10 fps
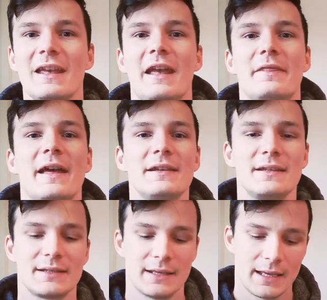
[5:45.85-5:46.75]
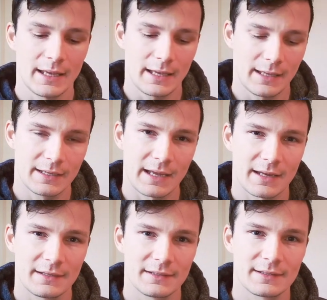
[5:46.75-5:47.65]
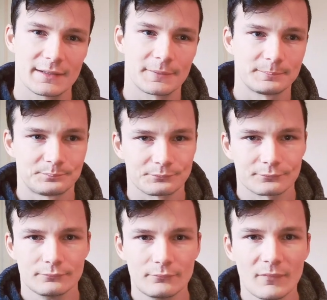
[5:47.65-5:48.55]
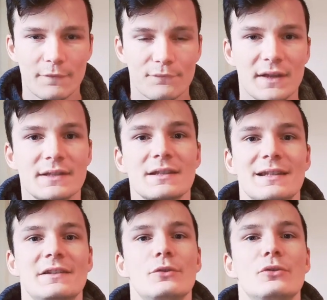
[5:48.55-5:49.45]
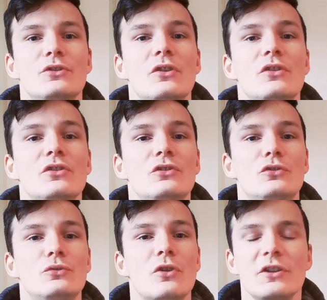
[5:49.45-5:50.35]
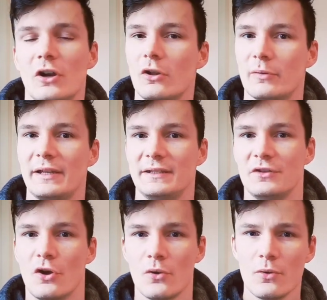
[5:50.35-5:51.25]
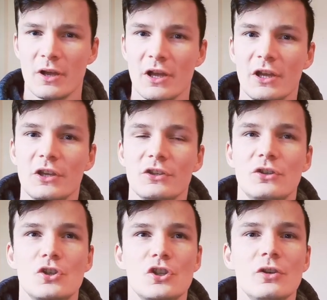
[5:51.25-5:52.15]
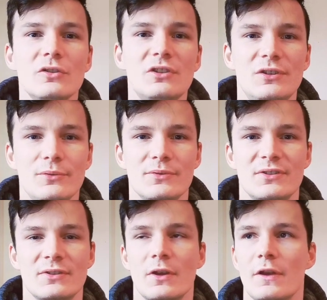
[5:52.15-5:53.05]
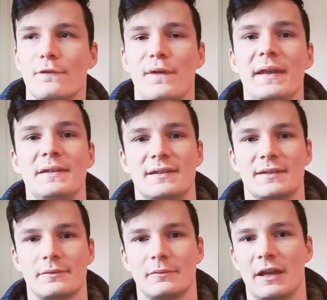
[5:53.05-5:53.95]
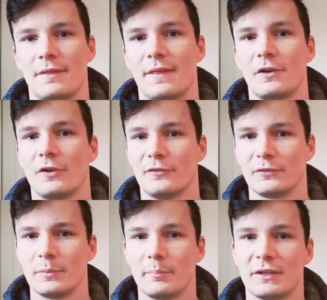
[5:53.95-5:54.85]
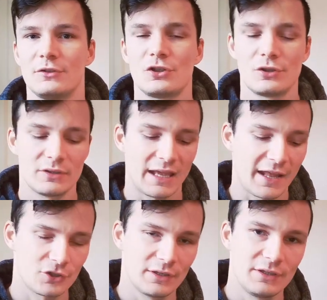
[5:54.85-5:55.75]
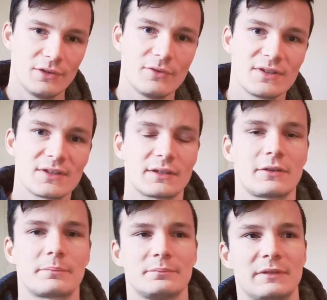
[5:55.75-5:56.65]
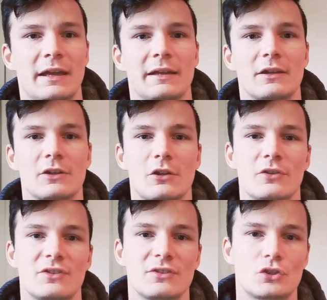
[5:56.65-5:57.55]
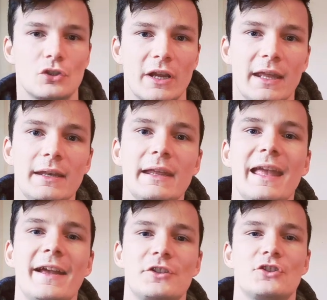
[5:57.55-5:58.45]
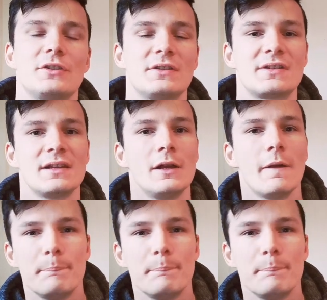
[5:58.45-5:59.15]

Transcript: And that is against fences that you do not already know, you shouldn't use feints and thereof, but you should actually use like constraining actions,